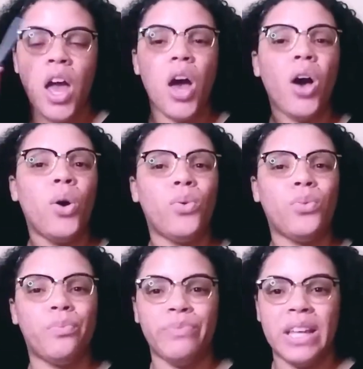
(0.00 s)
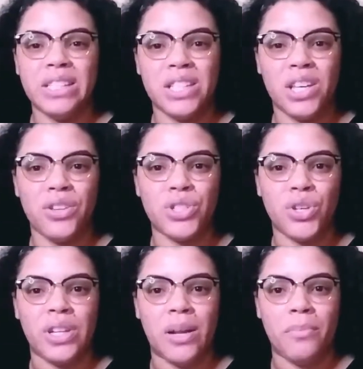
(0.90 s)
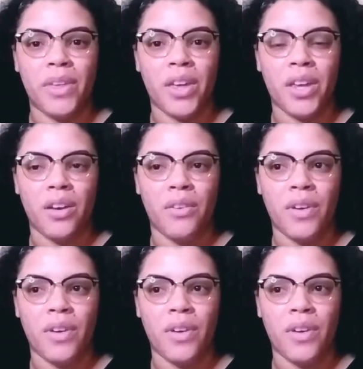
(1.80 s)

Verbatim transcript: Oh, that's the other show that I'm thinking of.